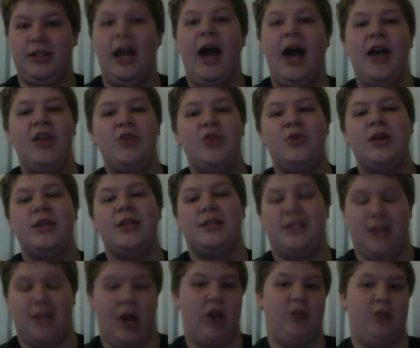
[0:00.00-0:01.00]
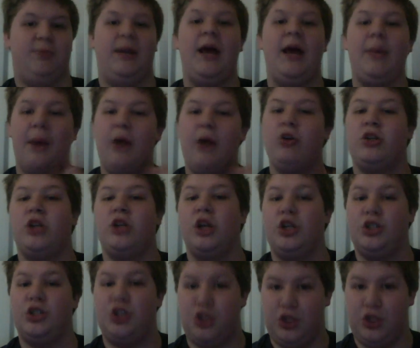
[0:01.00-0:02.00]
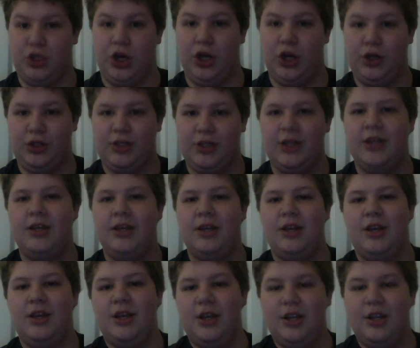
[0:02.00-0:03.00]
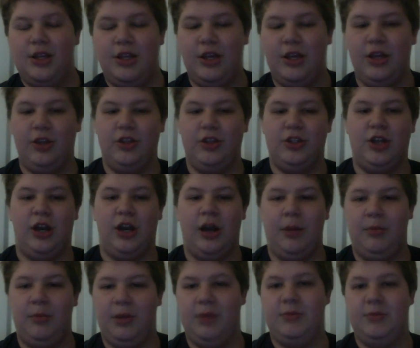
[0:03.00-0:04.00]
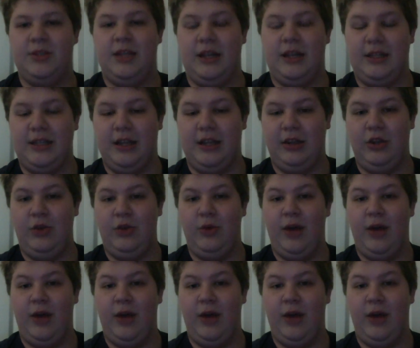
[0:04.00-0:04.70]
Yeah, you get stars, but not power stars, just stars. You get little star emblems that tell you